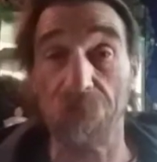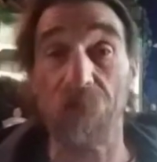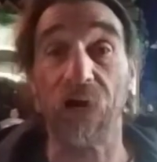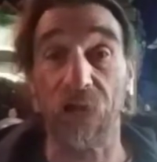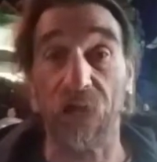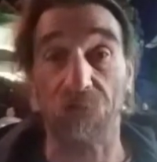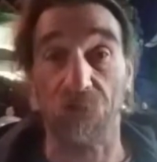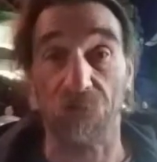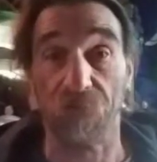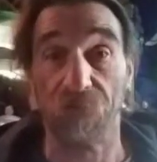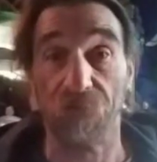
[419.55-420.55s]
pineapple?
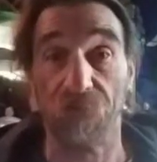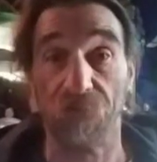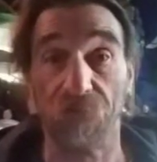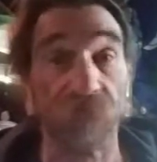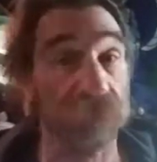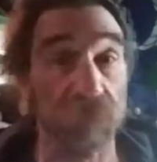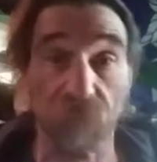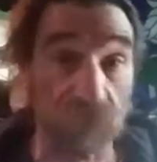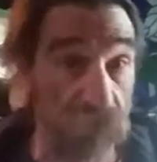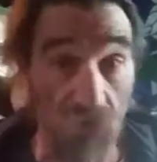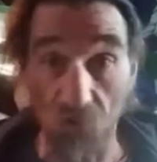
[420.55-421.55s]

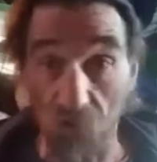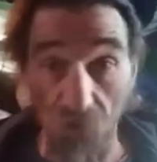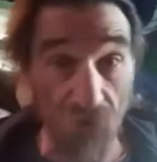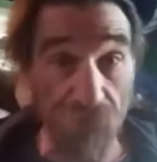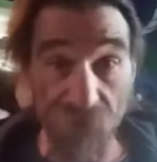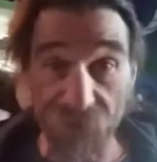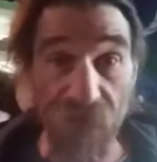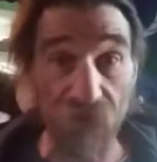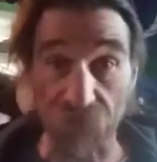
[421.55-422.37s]
Who ordered potatoes